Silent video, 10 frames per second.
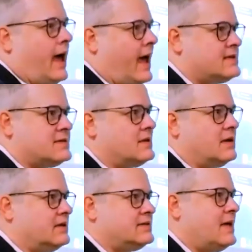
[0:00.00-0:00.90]
as
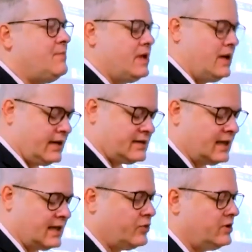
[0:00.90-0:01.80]
the same index
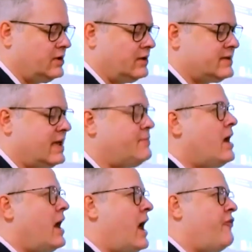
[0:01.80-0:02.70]
the same
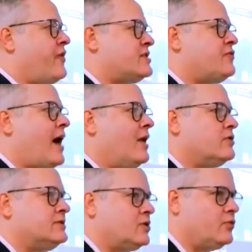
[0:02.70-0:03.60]
reference
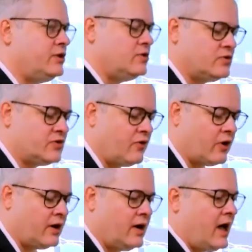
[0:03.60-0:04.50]
values that we use
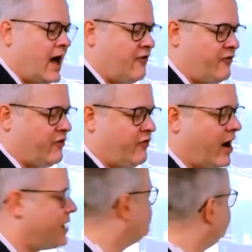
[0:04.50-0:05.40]
for FFR.